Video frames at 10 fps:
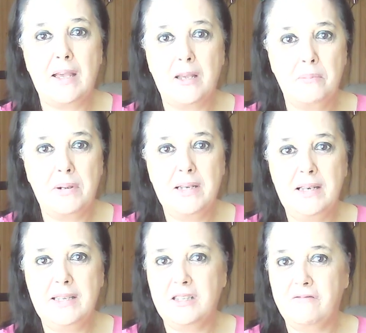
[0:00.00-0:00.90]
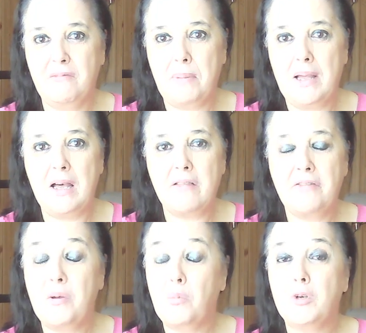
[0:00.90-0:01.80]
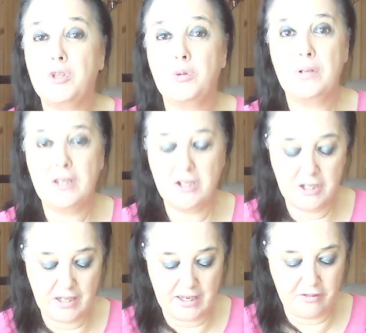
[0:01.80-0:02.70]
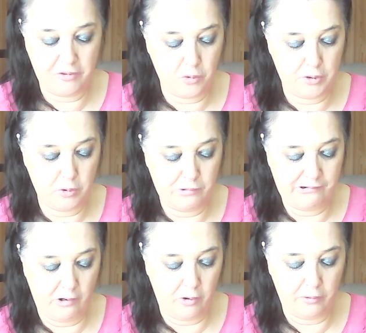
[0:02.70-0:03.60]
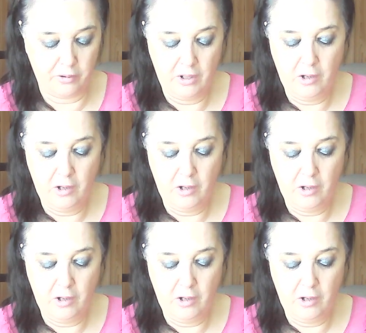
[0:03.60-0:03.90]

a completely different path than what you initially thought you were on